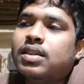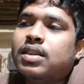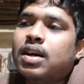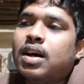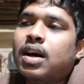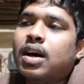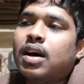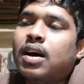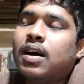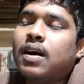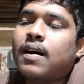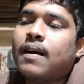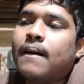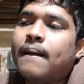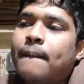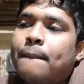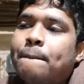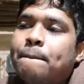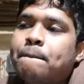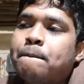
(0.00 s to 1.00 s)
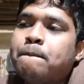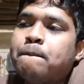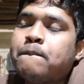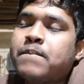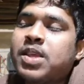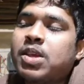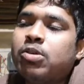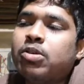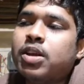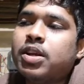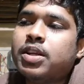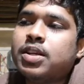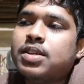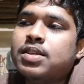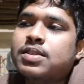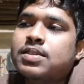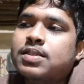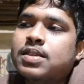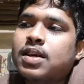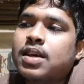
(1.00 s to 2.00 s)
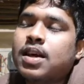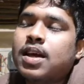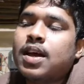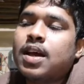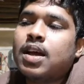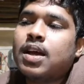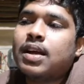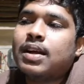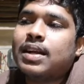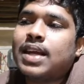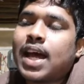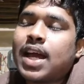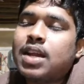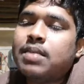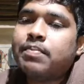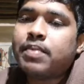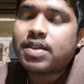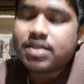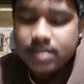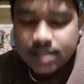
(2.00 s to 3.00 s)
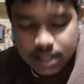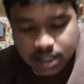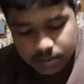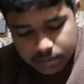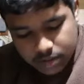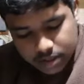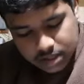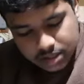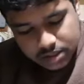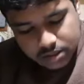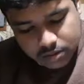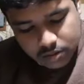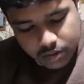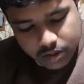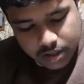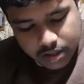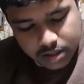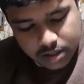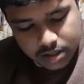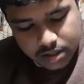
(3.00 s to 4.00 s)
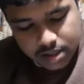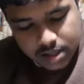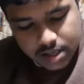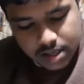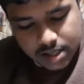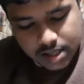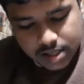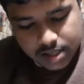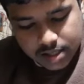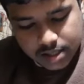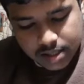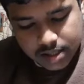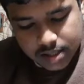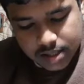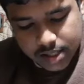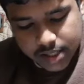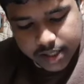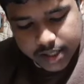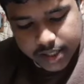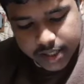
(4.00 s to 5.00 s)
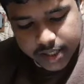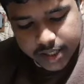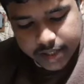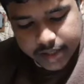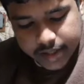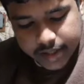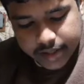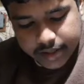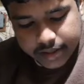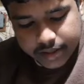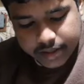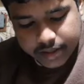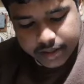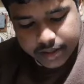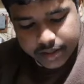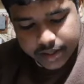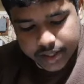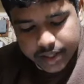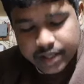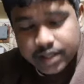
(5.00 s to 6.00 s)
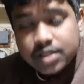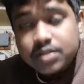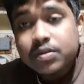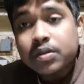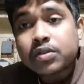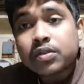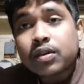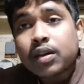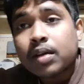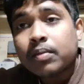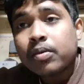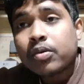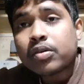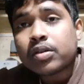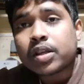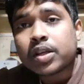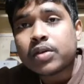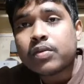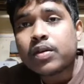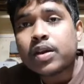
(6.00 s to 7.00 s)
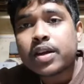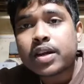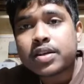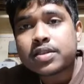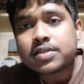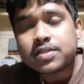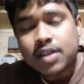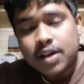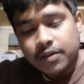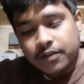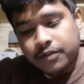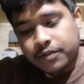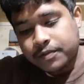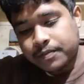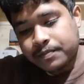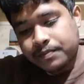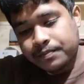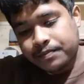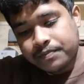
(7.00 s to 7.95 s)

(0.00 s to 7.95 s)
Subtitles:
the unit is dyne per centimeter square. And this was all about the unit and stuff.